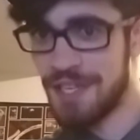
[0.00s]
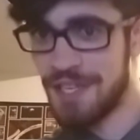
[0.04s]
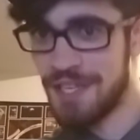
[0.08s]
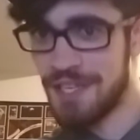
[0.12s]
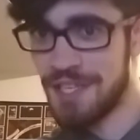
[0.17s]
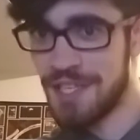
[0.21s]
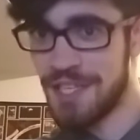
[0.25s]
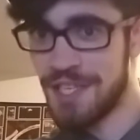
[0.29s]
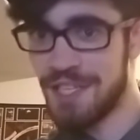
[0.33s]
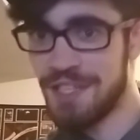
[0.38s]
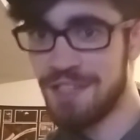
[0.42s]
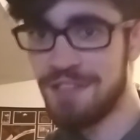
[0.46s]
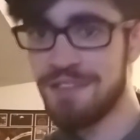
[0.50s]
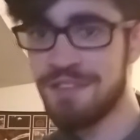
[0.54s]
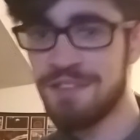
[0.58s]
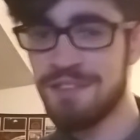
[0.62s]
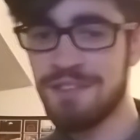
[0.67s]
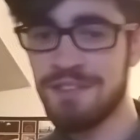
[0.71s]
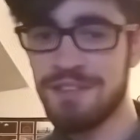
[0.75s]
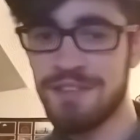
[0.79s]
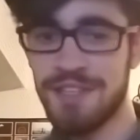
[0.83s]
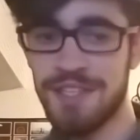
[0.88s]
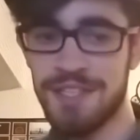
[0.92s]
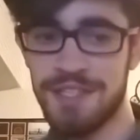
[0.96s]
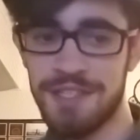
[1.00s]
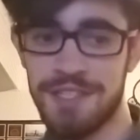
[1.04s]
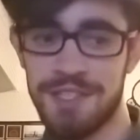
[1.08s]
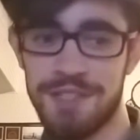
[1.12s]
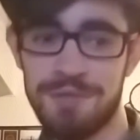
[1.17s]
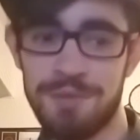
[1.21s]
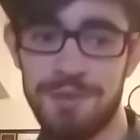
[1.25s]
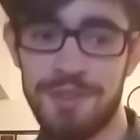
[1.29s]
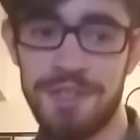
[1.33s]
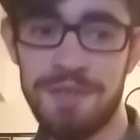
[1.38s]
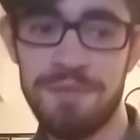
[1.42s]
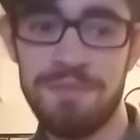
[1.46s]
on that in this
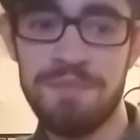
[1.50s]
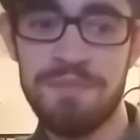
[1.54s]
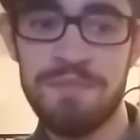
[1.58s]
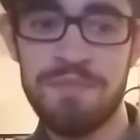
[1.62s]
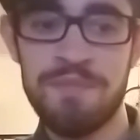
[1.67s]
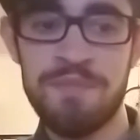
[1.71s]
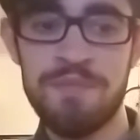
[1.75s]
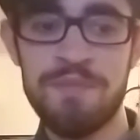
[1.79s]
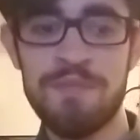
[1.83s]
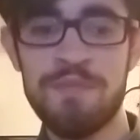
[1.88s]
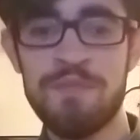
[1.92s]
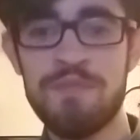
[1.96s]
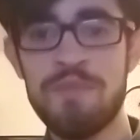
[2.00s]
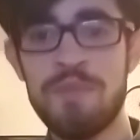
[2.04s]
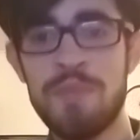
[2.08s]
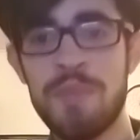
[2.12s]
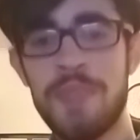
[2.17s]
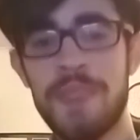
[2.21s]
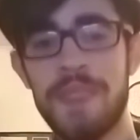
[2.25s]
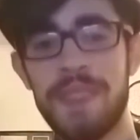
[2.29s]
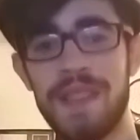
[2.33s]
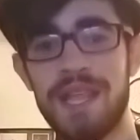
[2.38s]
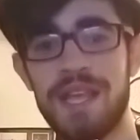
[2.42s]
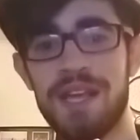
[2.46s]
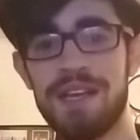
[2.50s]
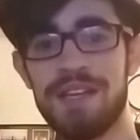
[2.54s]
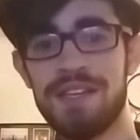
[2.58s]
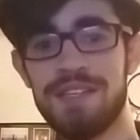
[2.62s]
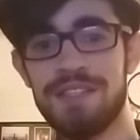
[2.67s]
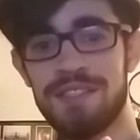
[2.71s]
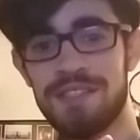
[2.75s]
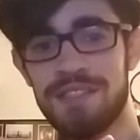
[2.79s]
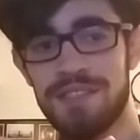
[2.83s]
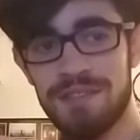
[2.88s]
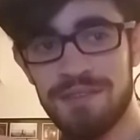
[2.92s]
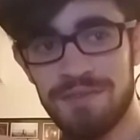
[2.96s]
one.
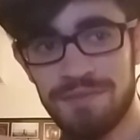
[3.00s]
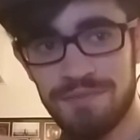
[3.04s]
And